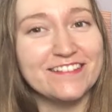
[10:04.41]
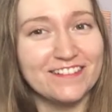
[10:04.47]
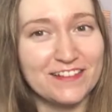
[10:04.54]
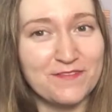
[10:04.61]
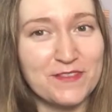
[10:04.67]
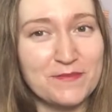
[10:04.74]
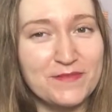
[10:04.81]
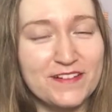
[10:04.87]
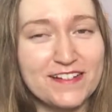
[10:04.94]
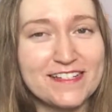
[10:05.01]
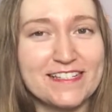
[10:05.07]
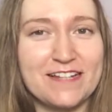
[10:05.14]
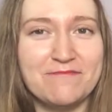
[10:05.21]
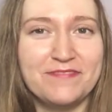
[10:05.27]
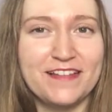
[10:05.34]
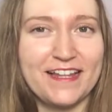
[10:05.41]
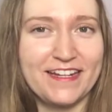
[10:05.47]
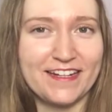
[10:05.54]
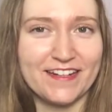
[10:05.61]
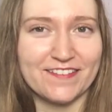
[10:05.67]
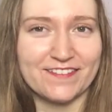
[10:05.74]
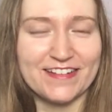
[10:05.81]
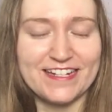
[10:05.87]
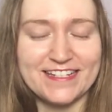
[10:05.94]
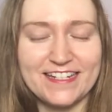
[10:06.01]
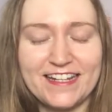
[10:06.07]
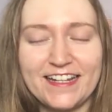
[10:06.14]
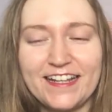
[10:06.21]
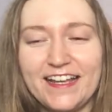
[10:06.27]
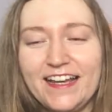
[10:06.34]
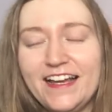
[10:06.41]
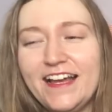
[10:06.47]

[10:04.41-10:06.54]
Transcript: are all of the books I'm planning on reading.